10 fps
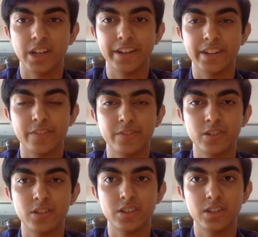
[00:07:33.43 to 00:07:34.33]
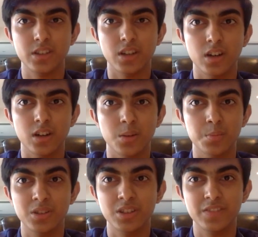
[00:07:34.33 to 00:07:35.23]
I definitely
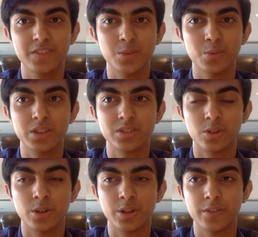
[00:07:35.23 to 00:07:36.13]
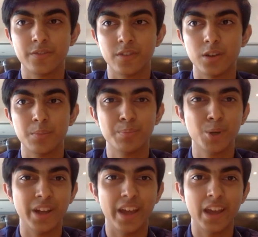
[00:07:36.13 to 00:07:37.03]
believe that we sort of
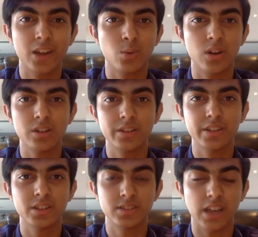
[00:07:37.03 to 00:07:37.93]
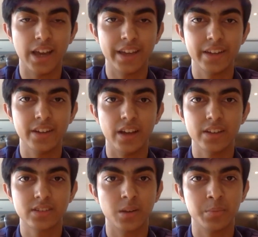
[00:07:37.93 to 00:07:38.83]
put air quality aside
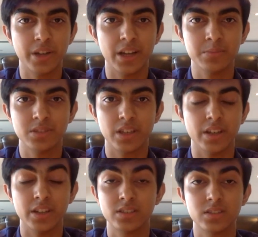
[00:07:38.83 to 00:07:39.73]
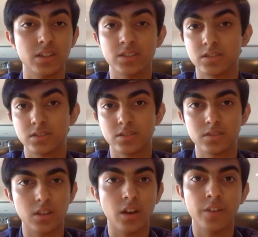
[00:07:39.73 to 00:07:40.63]
sometimes, and
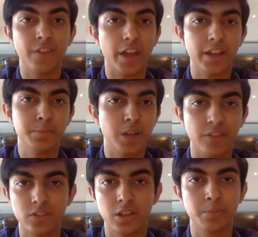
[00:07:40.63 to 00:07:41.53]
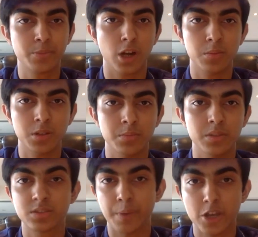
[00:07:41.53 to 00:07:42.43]
it's a very prevalent problem,
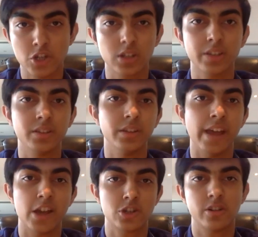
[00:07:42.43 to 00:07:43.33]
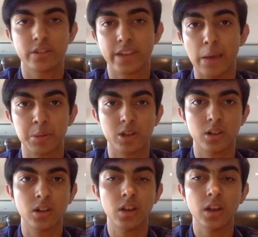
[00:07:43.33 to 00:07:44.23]
especially in the national capital.